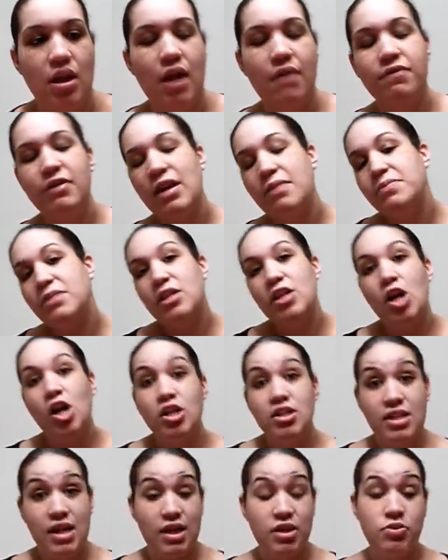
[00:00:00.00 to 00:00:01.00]
I've kept in
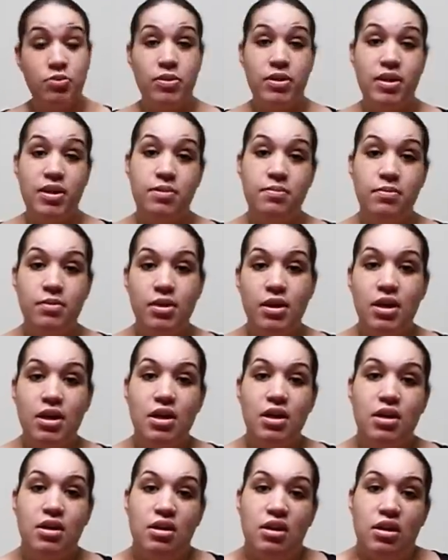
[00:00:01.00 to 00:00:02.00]
contact with him,
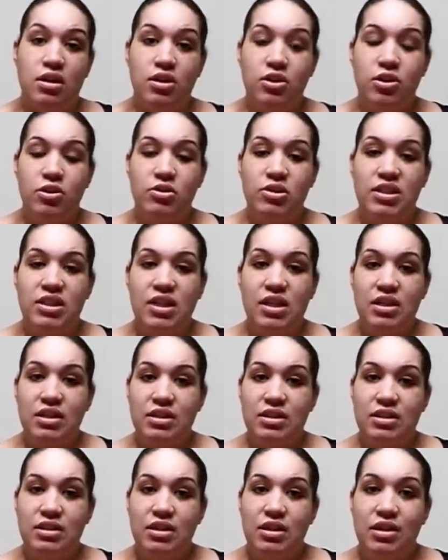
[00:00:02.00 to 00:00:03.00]
since
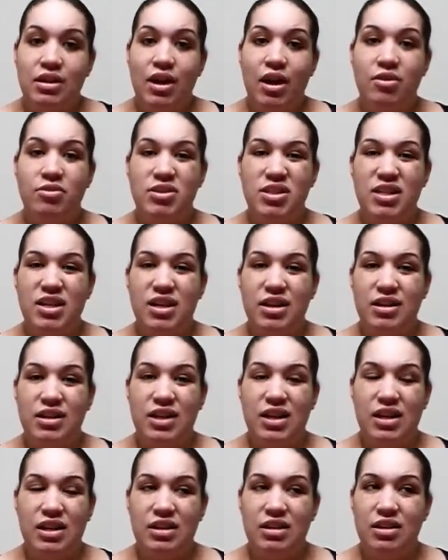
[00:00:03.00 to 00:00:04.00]
I was a young
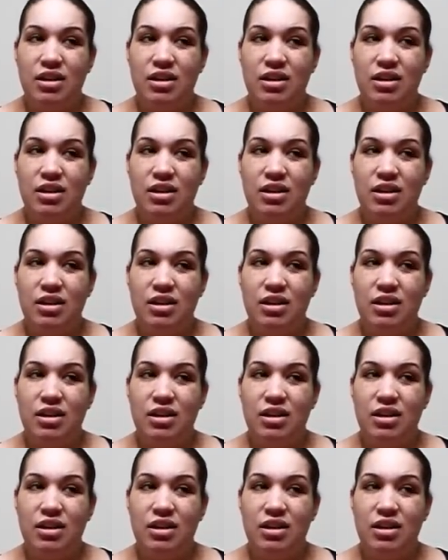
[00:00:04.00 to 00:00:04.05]
kid.